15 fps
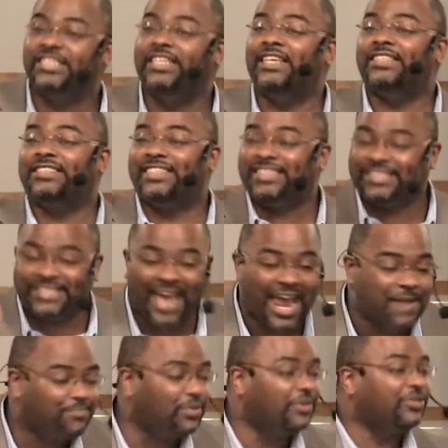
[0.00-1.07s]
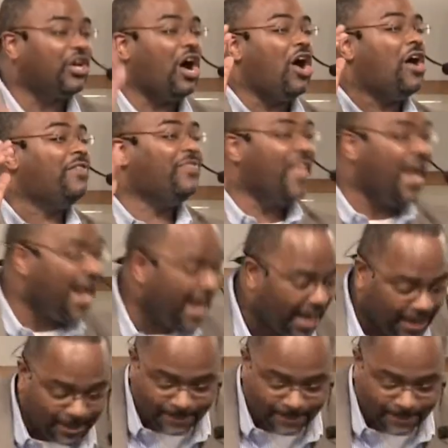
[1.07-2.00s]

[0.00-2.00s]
and his disciples are there.